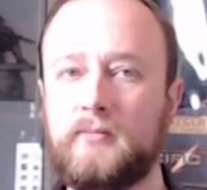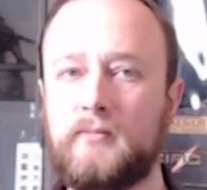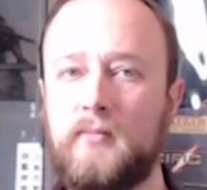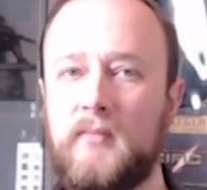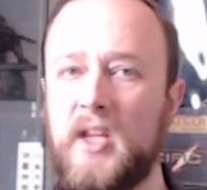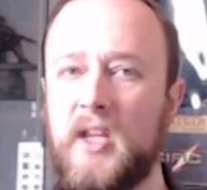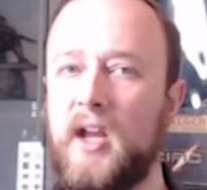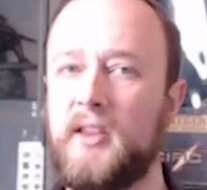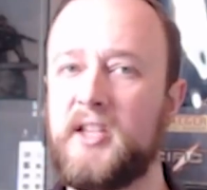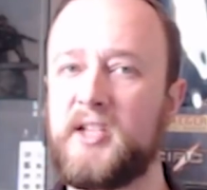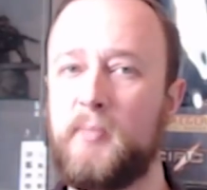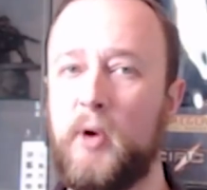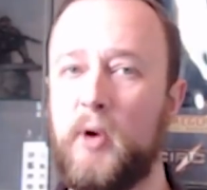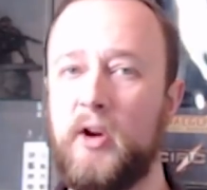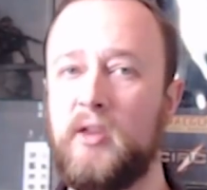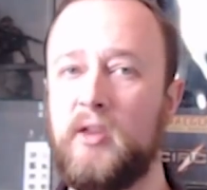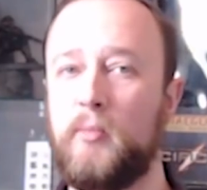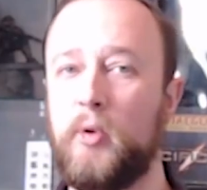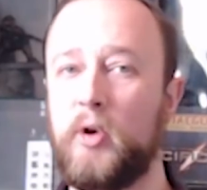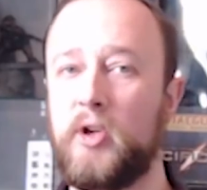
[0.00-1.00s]
This part of
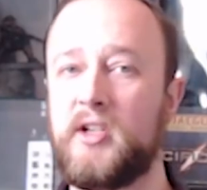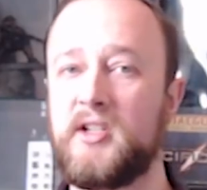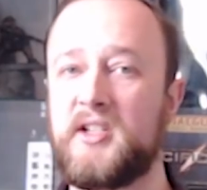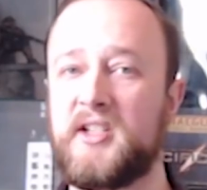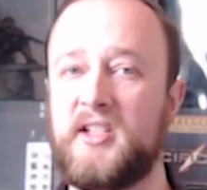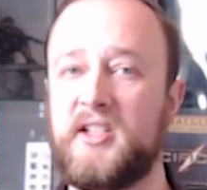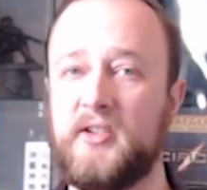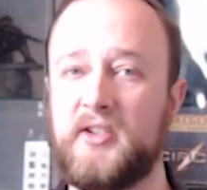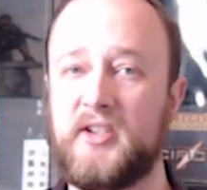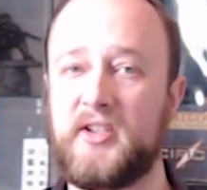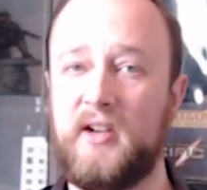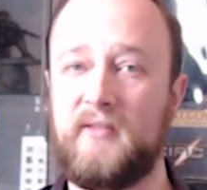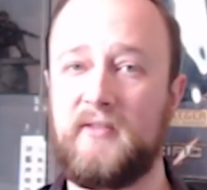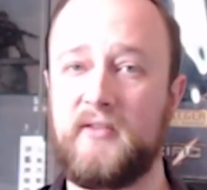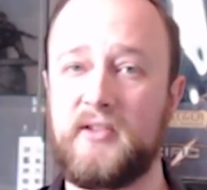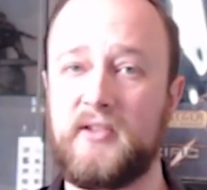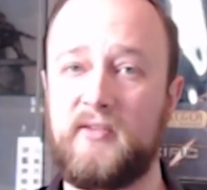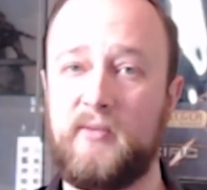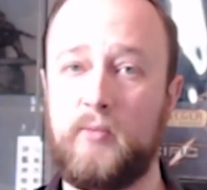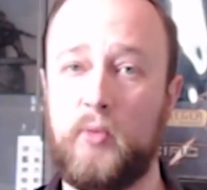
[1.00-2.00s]
the book still
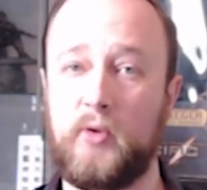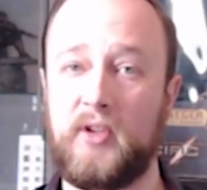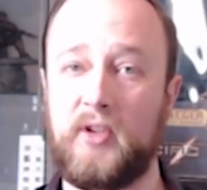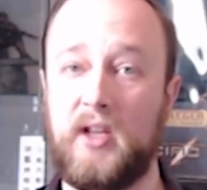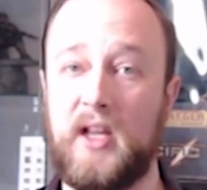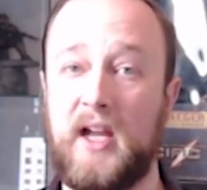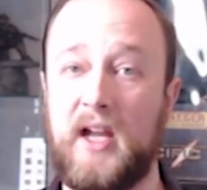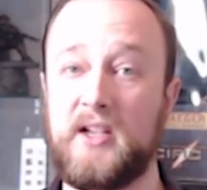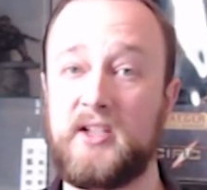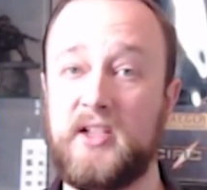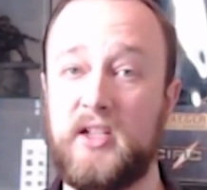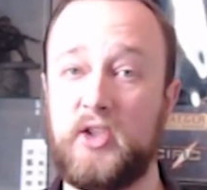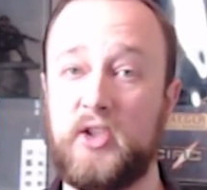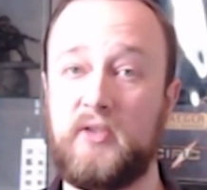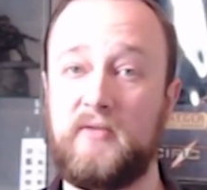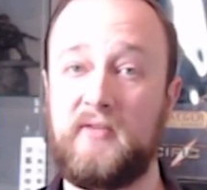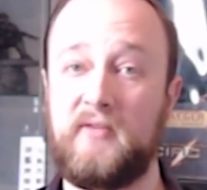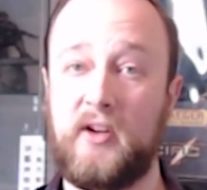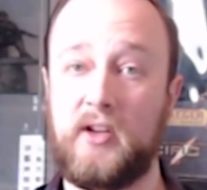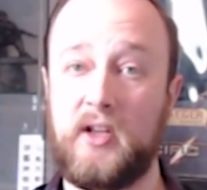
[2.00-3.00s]
suffers from what the last issue
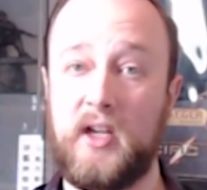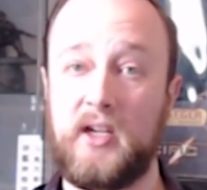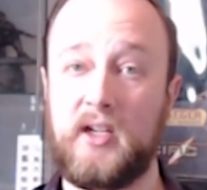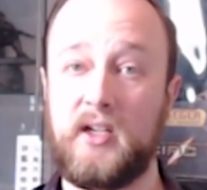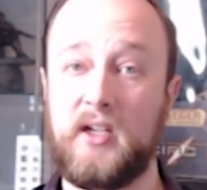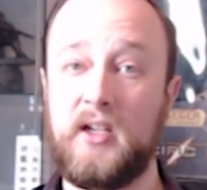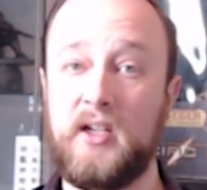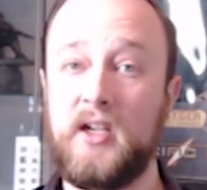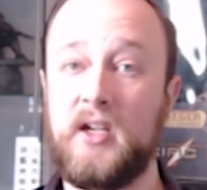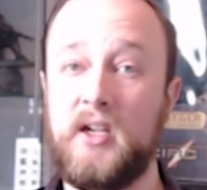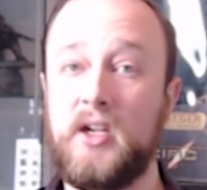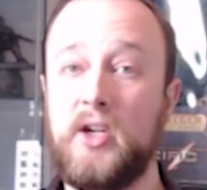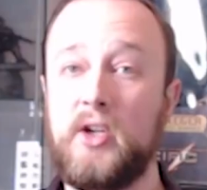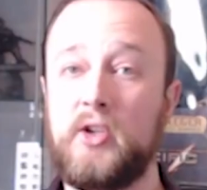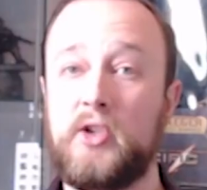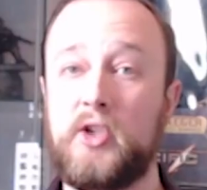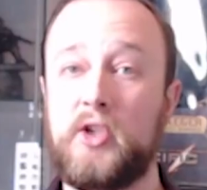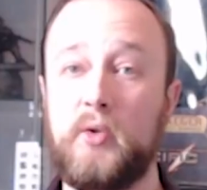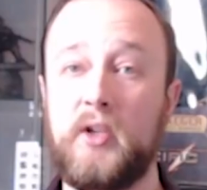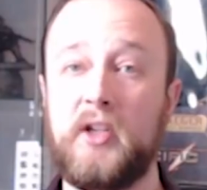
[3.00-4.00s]
felt like
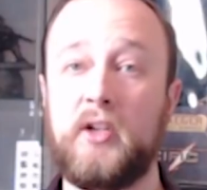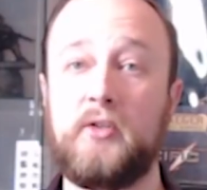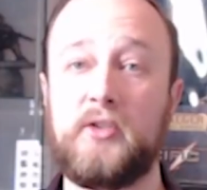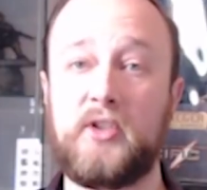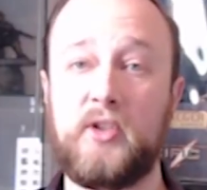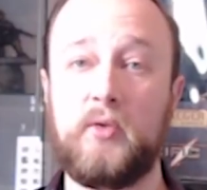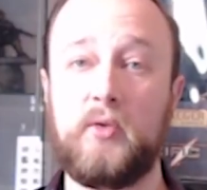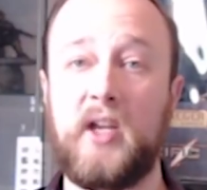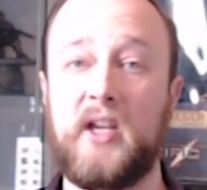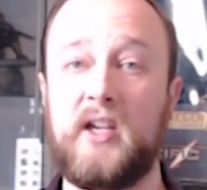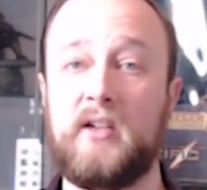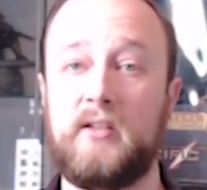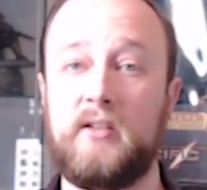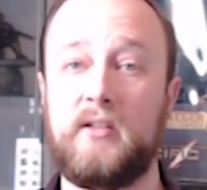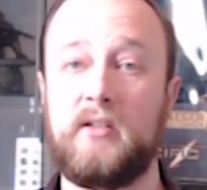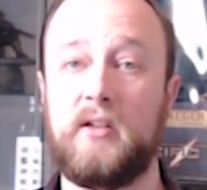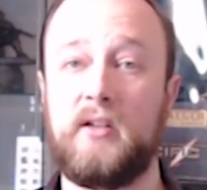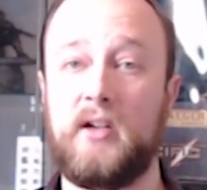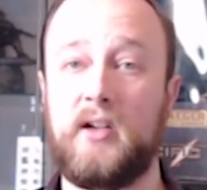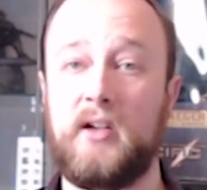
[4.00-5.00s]
too little, too late
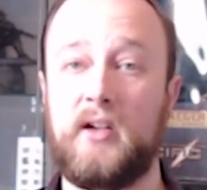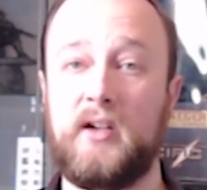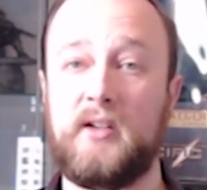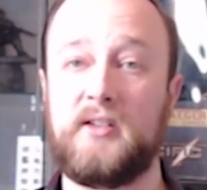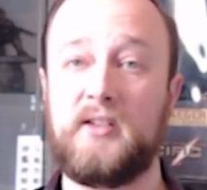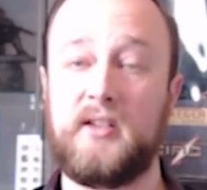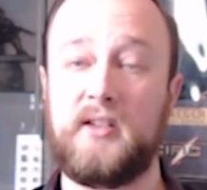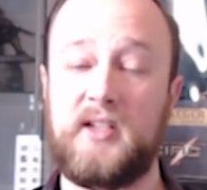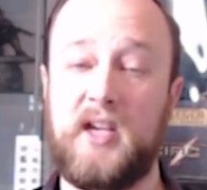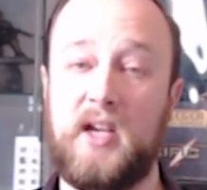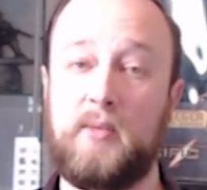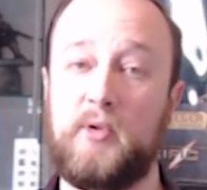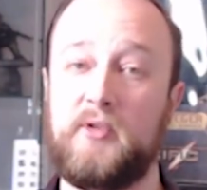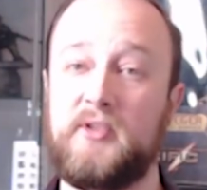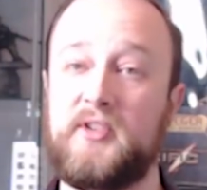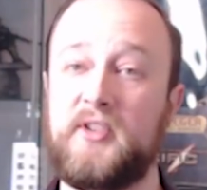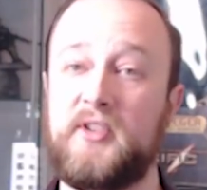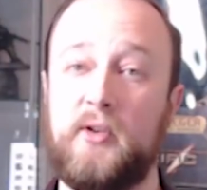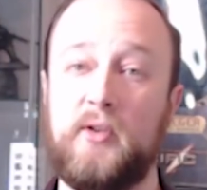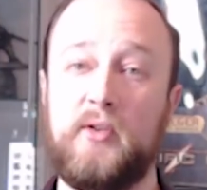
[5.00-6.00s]
to the table.
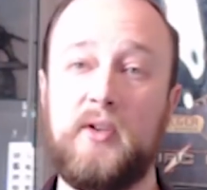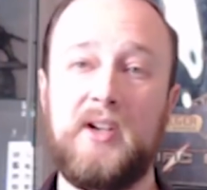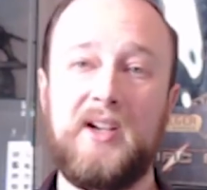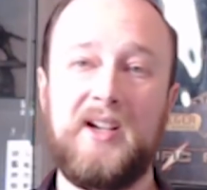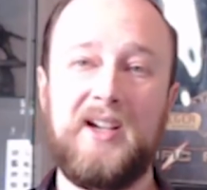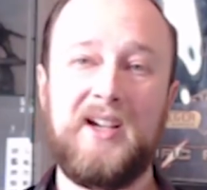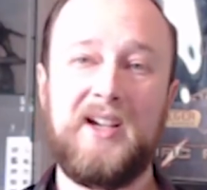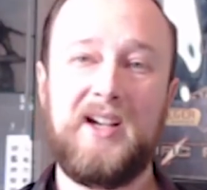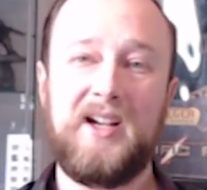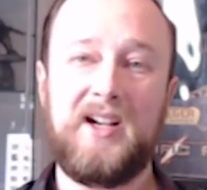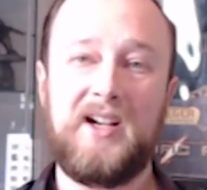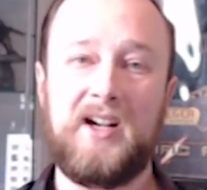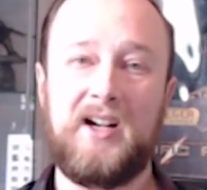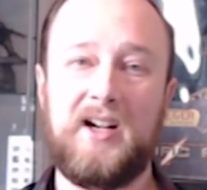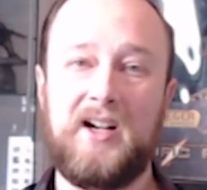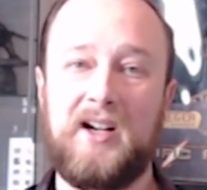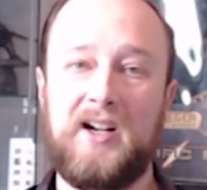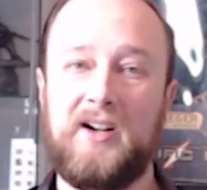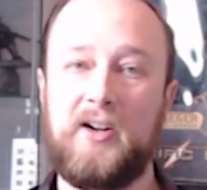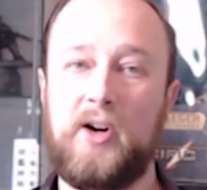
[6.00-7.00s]
So
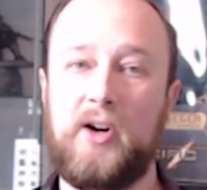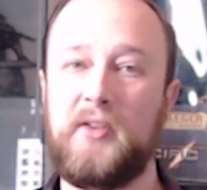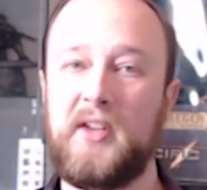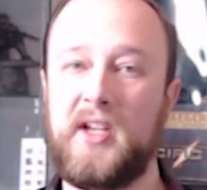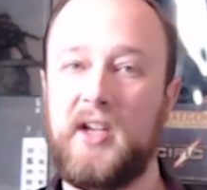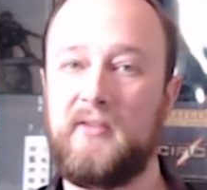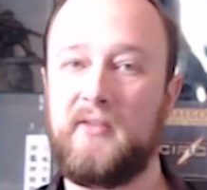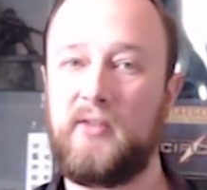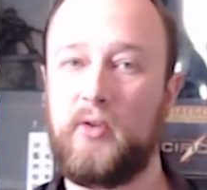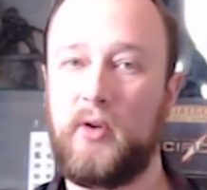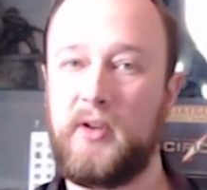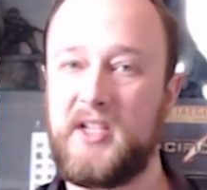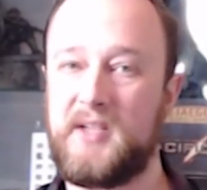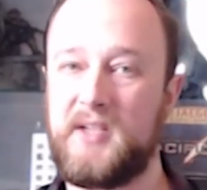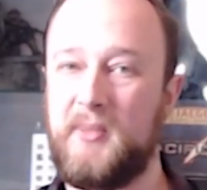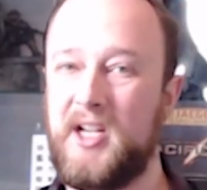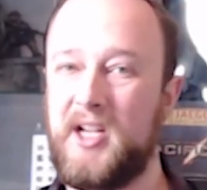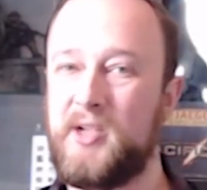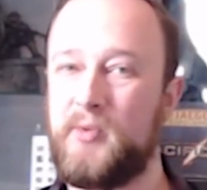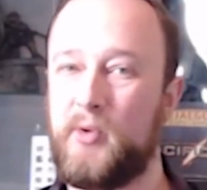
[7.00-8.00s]
all the info on these
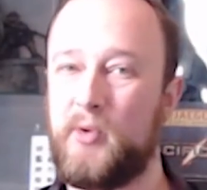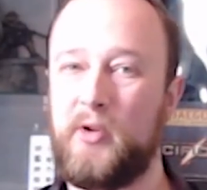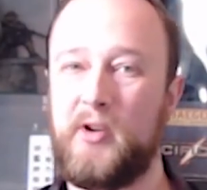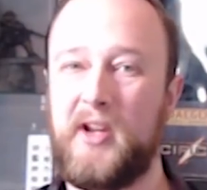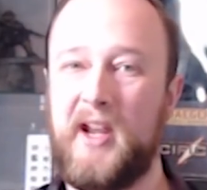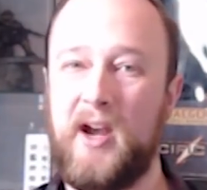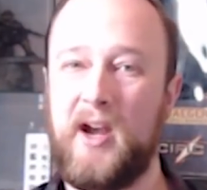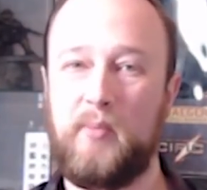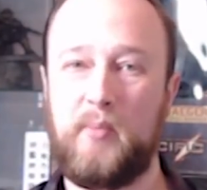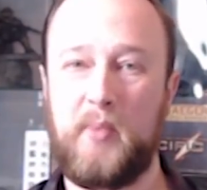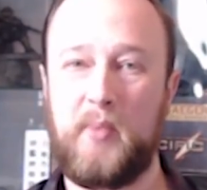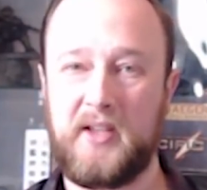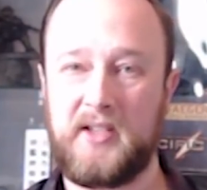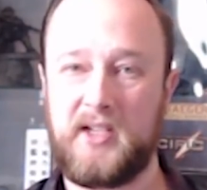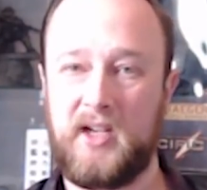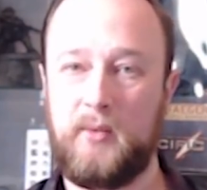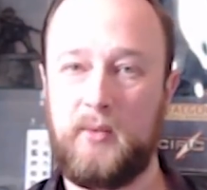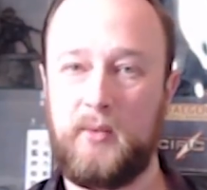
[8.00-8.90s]
minis were already out by the time we got